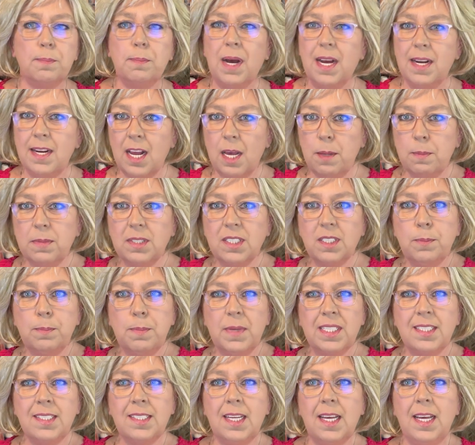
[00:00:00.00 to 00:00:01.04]
My name is
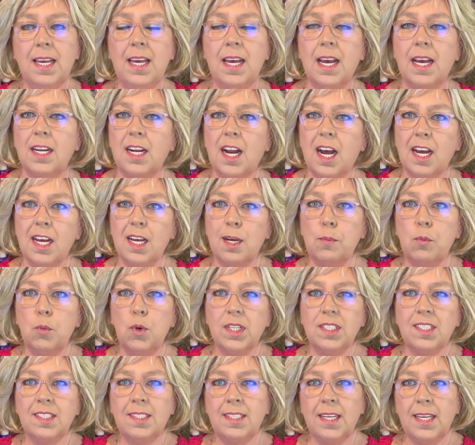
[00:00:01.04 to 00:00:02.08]
Missy and I am
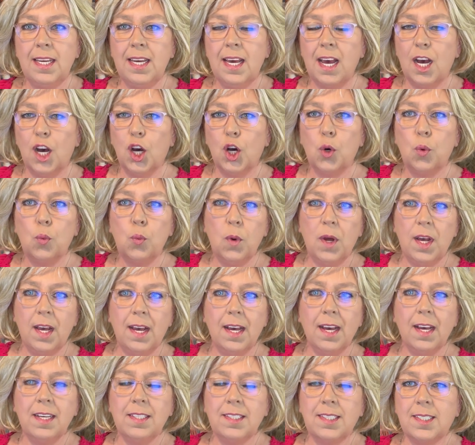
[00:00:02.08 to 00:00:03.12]
with TL
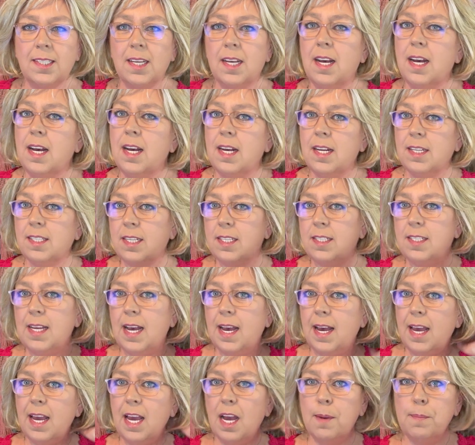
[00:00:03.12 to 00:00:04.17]
Wigs.
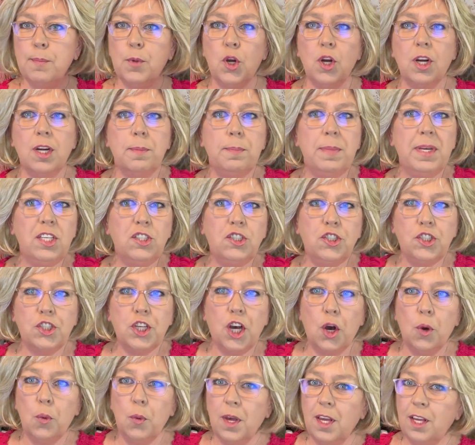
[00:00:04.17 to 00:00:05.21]
Today I'm going to be
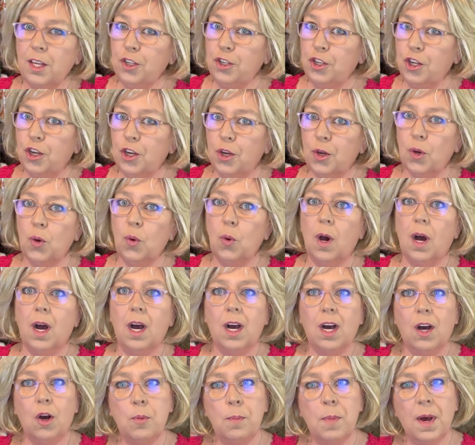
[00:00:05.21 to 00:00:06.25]
showing you,
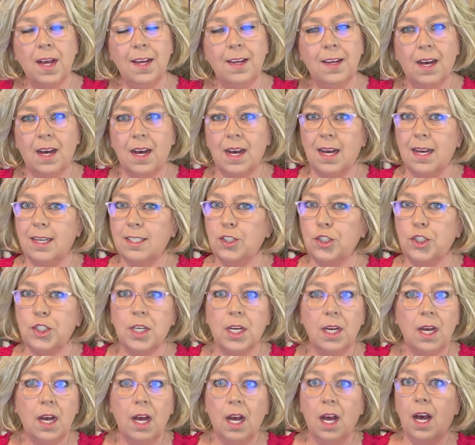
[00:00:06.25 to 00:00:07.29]
oh my gosh,
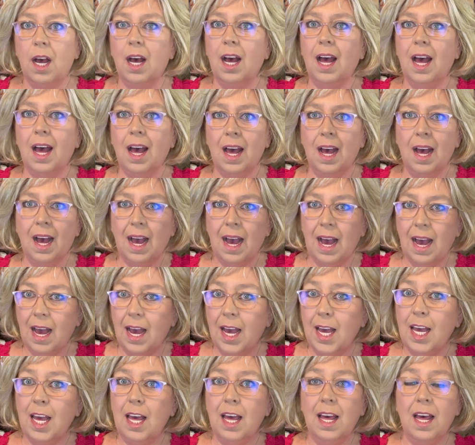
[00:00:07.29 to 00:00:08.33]
ah,
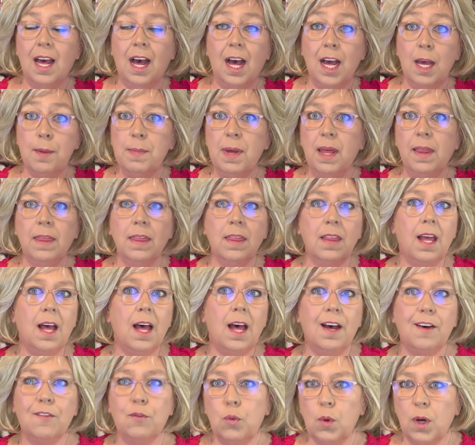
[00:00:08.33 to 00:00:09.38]
I, I'm in
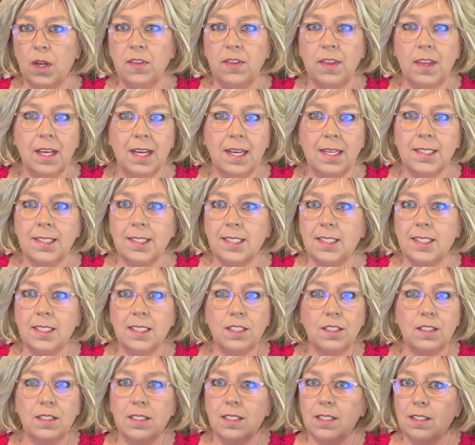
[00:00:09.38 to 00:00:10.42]
love with this
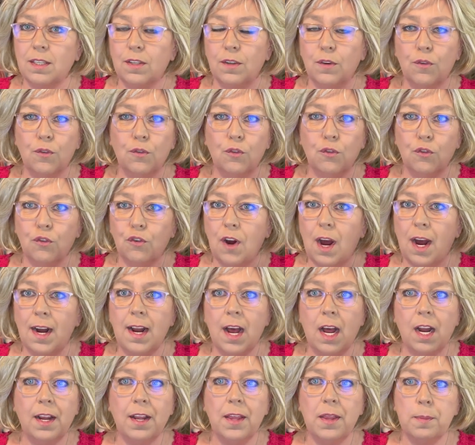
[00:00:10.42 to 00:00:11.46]
right
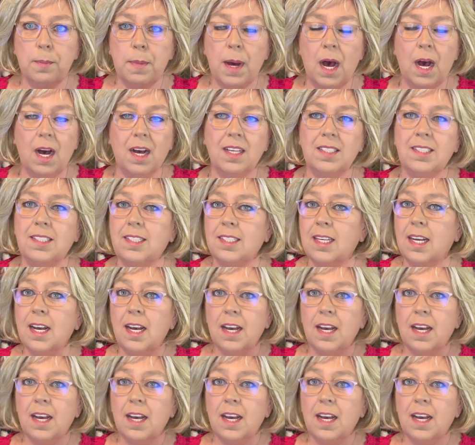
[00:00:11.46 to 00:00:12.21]
out of the box.